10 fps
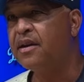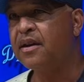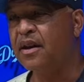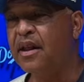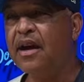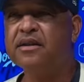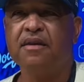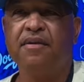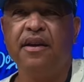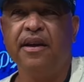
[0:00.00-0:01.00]

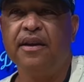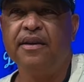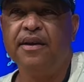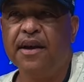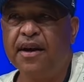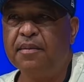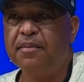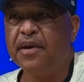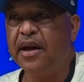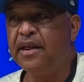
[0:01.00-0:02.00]
collectively,
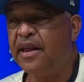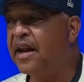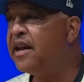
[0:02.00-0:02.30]
then